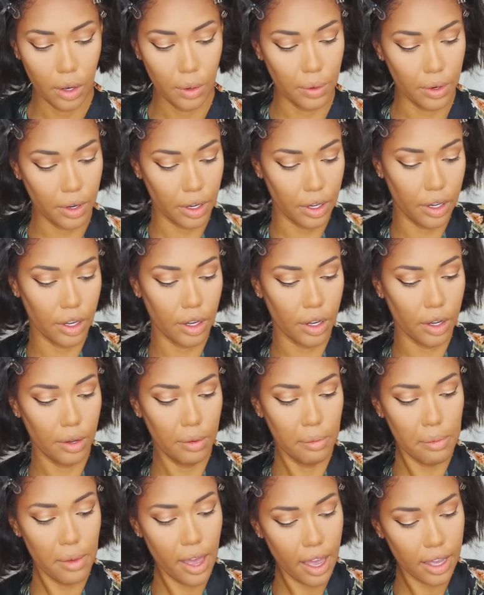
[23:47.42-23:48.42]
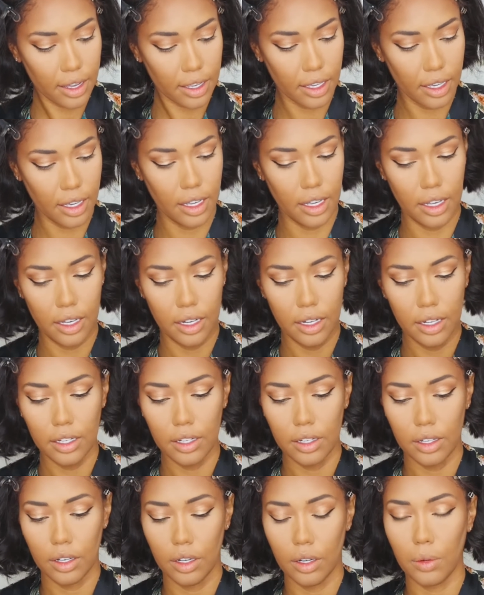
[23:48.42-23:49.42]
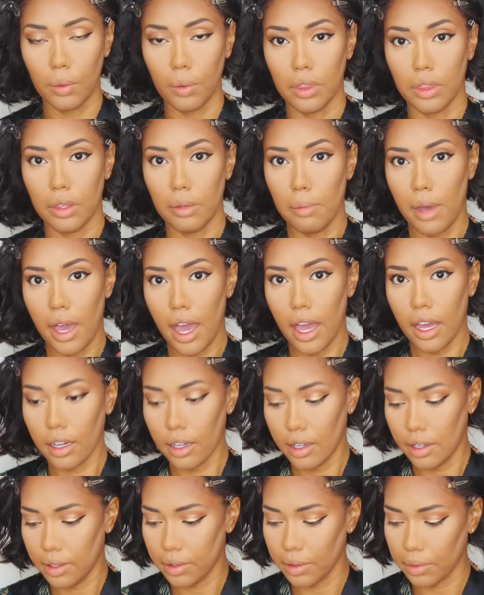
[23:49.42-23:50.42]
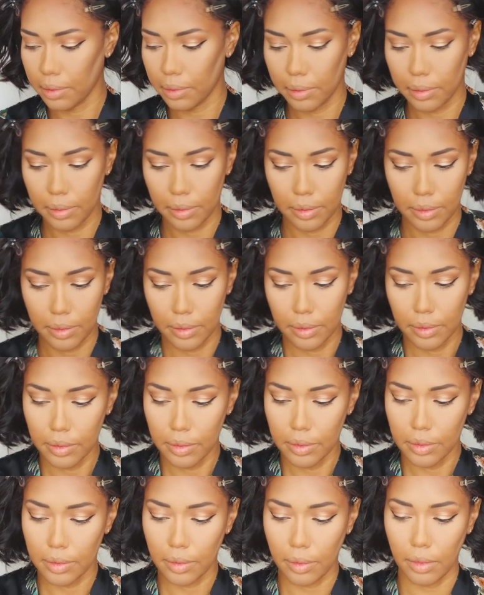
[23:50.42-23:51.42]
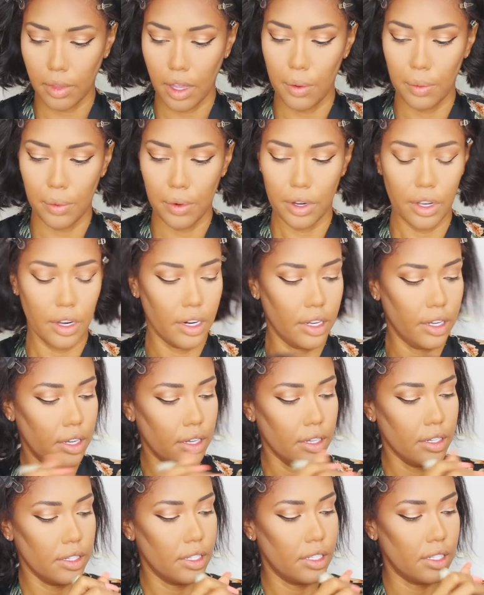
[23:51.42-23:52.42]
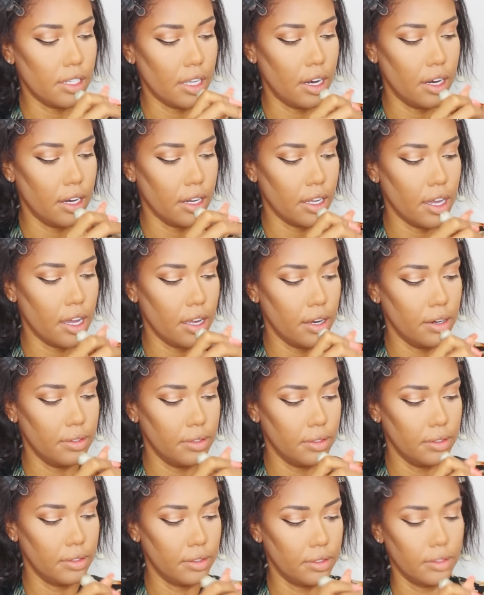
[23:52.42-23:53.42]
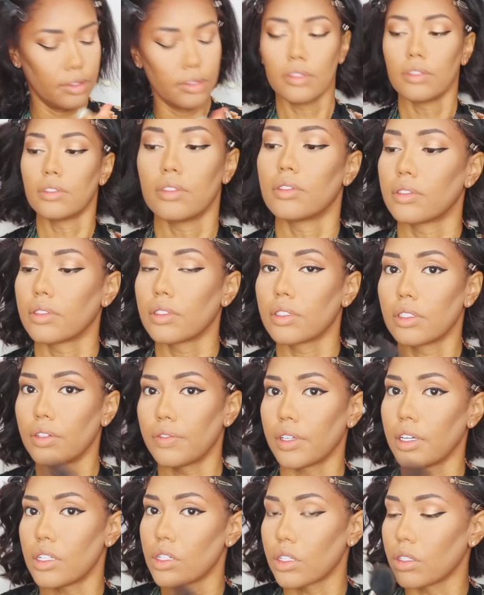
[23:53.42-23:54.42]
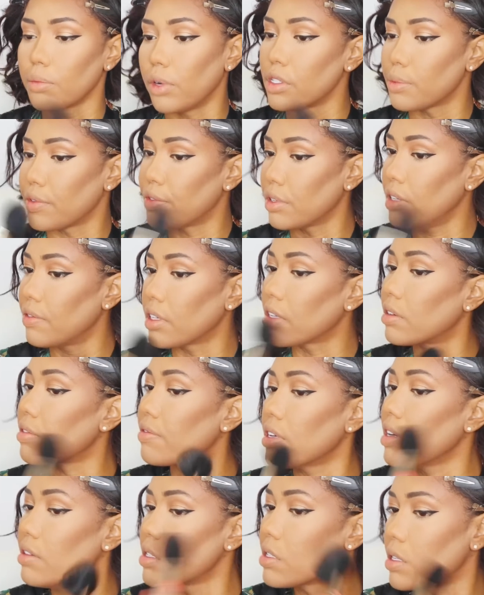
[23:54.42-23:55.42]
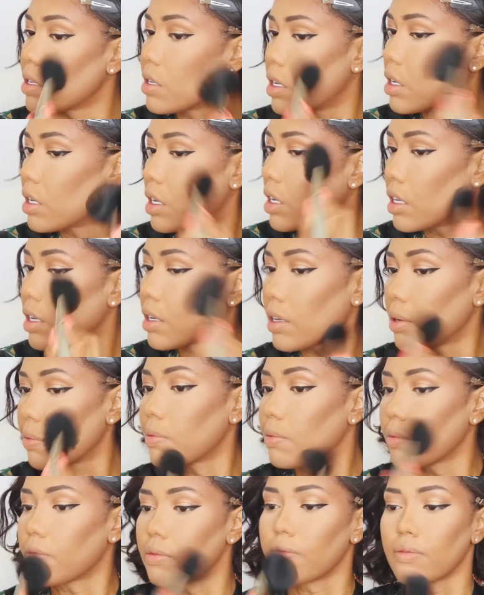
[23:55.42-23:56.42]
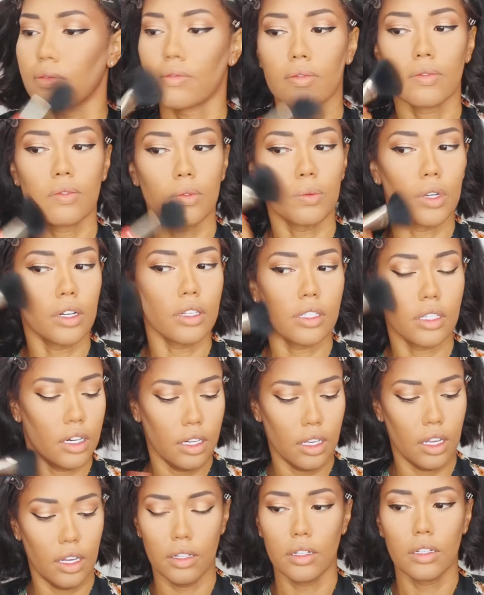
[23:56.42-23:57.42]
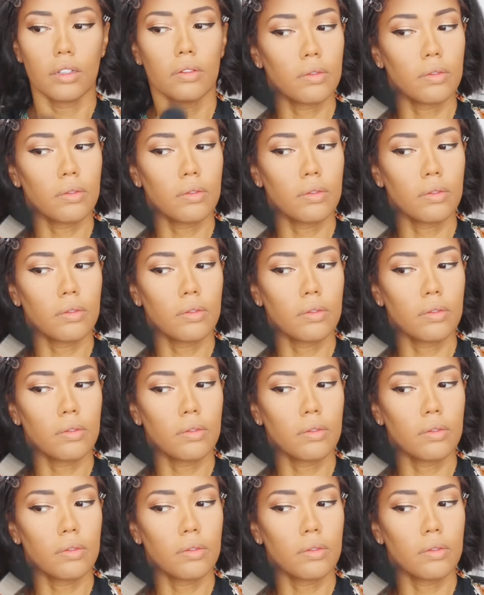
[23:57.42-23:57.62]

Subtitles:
We're gonna go back in with the MAC, and we're gonna set it again. Don't forget circle motion before you can get on the face. I'm gonna set it again.